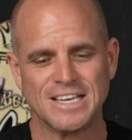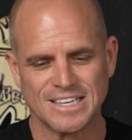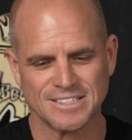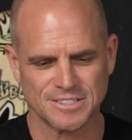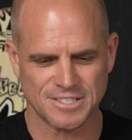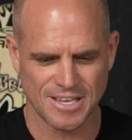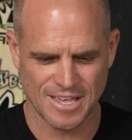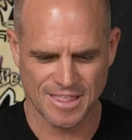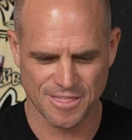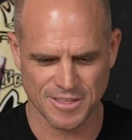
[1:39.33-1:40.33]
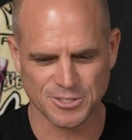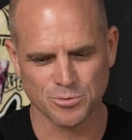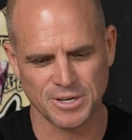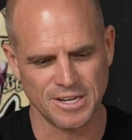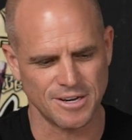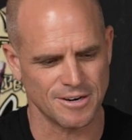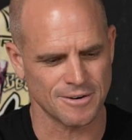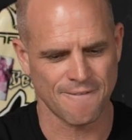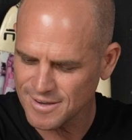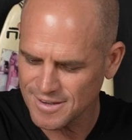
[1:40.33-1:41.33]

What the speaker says: is this one here.